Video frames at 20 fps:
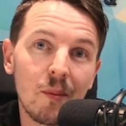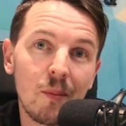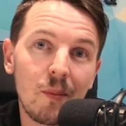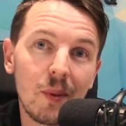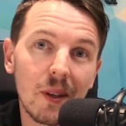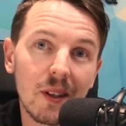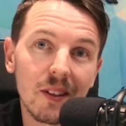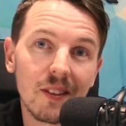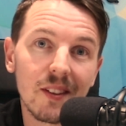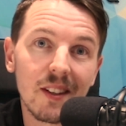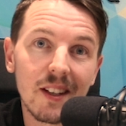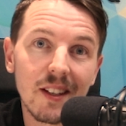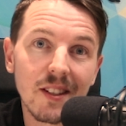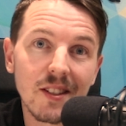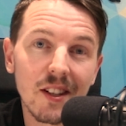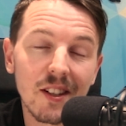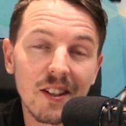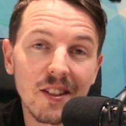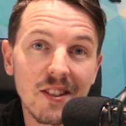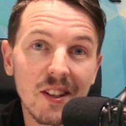Because of this,
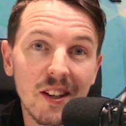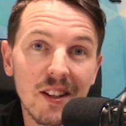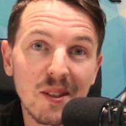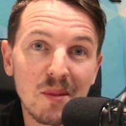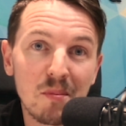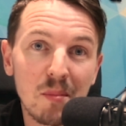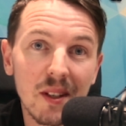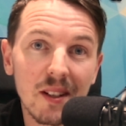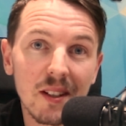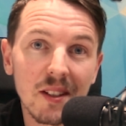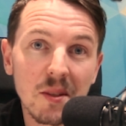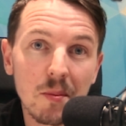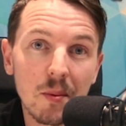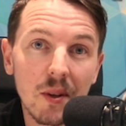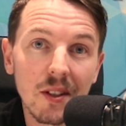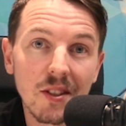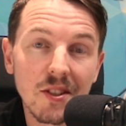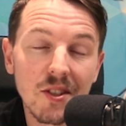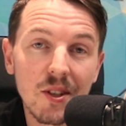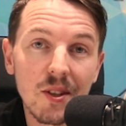I decided to build a
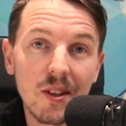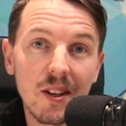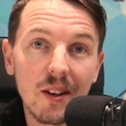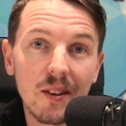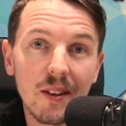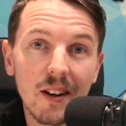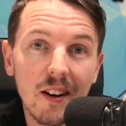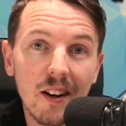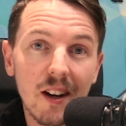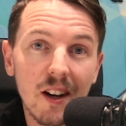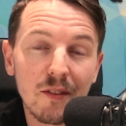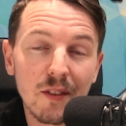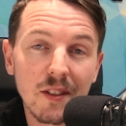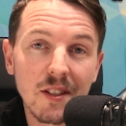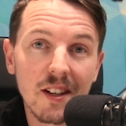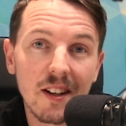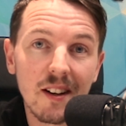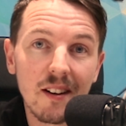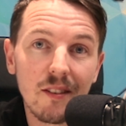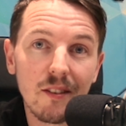small studio in our office
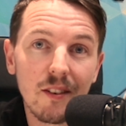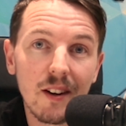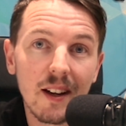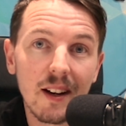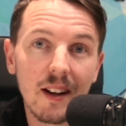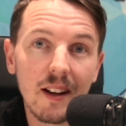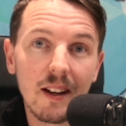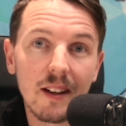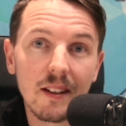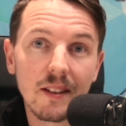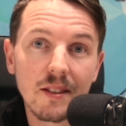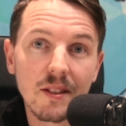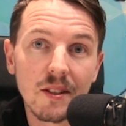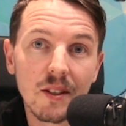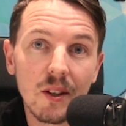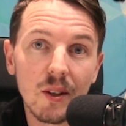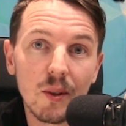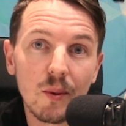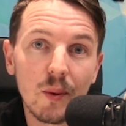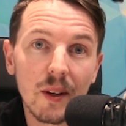here in Ranelagh,
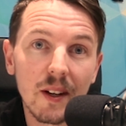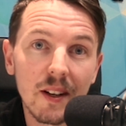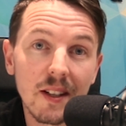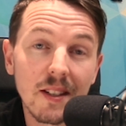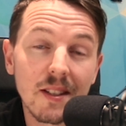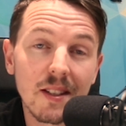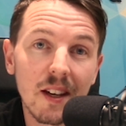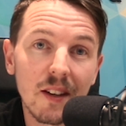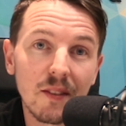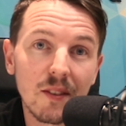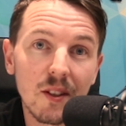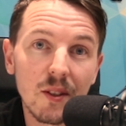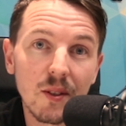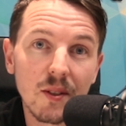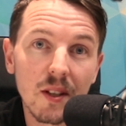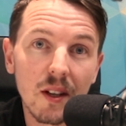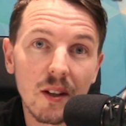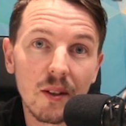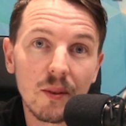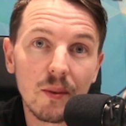so when it is safe to do
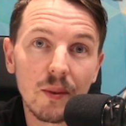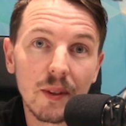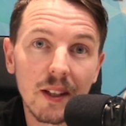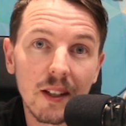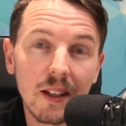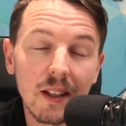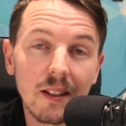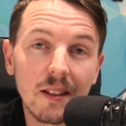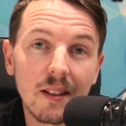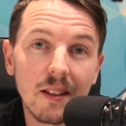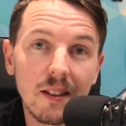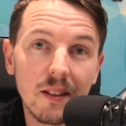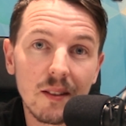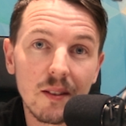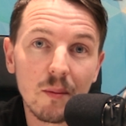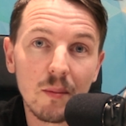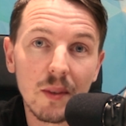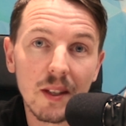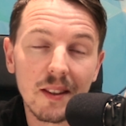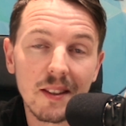so, we can continue to
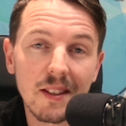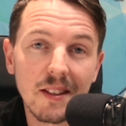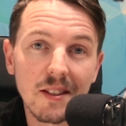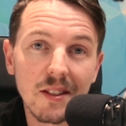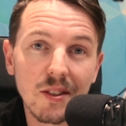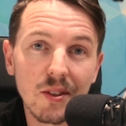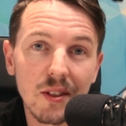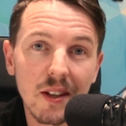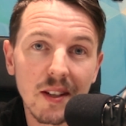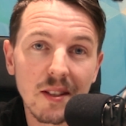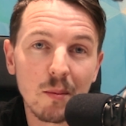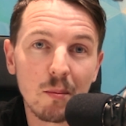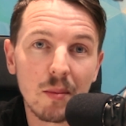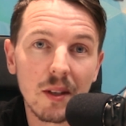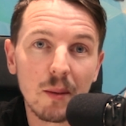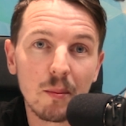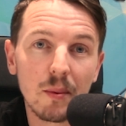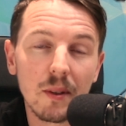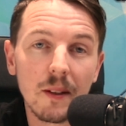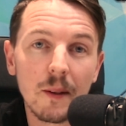meet these interesting
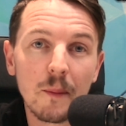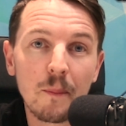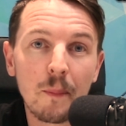people.